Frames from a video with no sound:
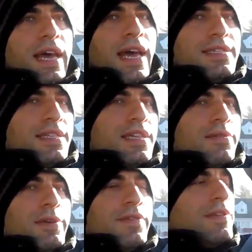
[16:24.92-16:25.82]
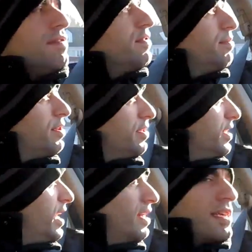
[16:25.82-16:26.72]
has a little bit of a different
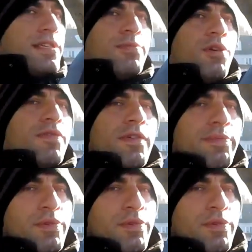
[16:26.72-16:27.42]
personality. It's more of a